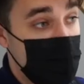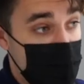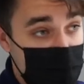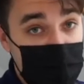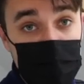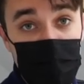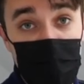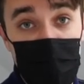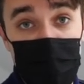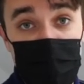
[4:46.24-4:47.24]
work
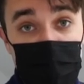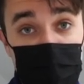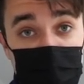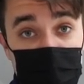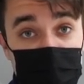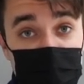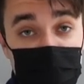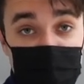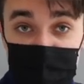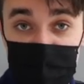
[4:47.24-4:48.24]
experience friend
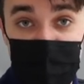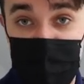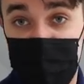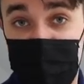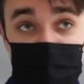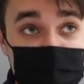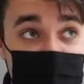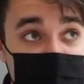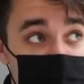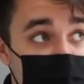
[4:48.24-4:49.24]
is going to
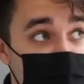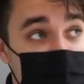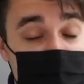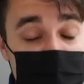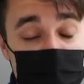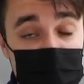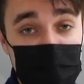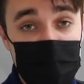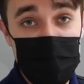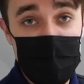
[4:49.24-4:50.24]
do most of these himself,